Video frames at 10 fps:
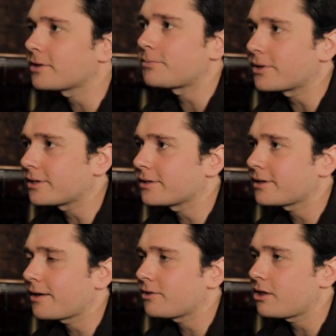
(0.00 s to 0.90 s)
at,
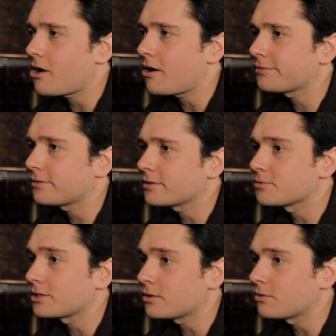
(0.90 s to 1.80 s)

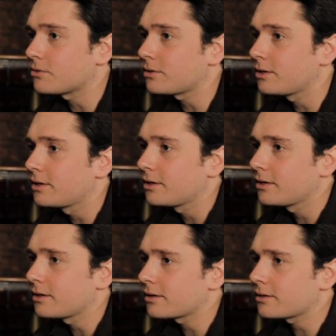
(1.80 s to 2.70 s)
date number
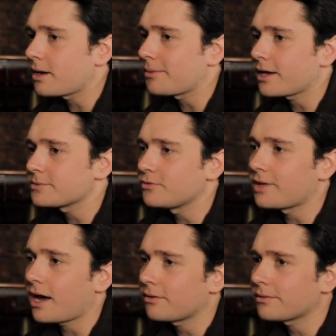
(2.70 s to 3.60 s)
two who wouldn't shut
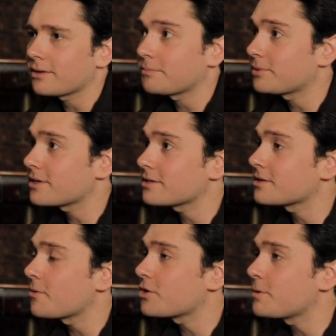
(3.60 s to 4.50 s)
up or who had
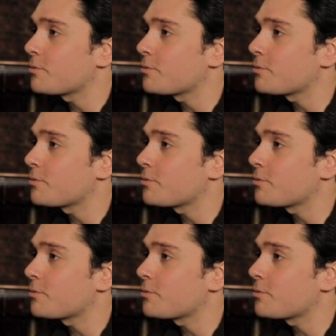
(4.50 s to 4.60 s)
really bad